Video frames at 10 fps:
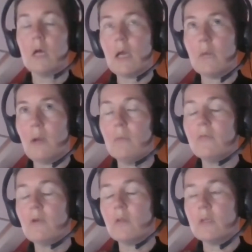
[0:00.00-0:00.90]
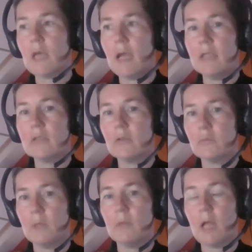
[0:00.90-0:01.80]
where we've got the titles,
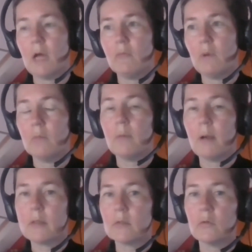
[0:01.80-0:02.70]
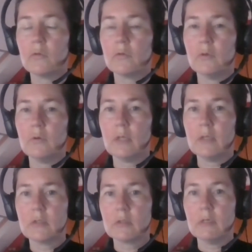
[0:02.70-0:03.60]
we will have one person go through and
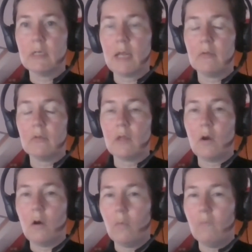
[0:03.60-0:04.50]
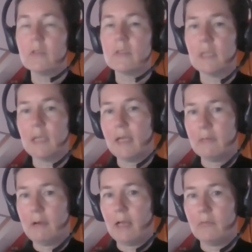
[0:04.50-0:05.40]
screen out the obviously
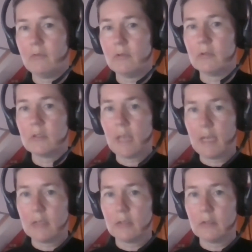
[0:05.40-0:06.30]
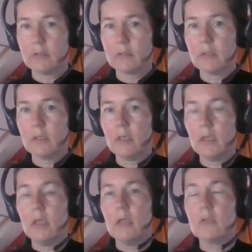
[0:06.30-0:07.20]
irrelevant titles.
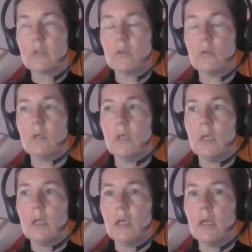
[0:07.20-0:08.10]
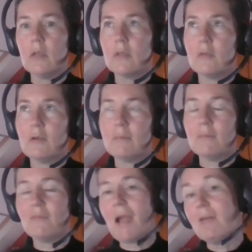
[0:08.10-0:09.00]
So there are
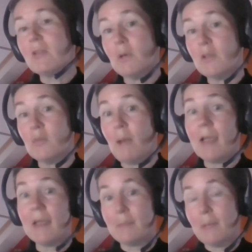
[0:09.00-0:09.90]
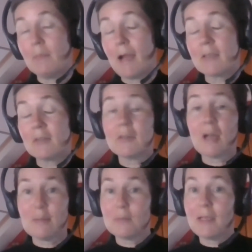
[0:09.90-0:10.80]
various ways you might, in practical
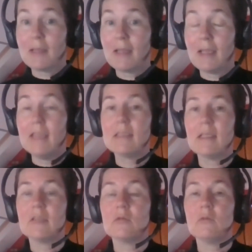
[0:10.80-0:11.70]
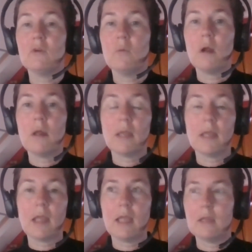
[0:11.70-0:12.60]
terms, make that easier. So if you're working
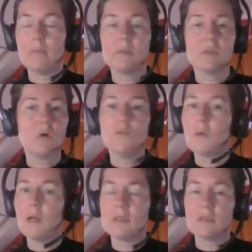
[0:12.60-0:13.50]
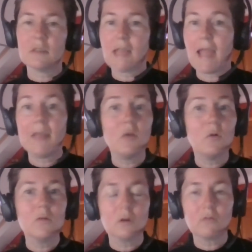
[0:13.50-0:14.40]
in a software such as
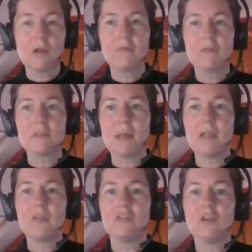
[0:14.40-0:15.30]
EndNote or Reference Manager,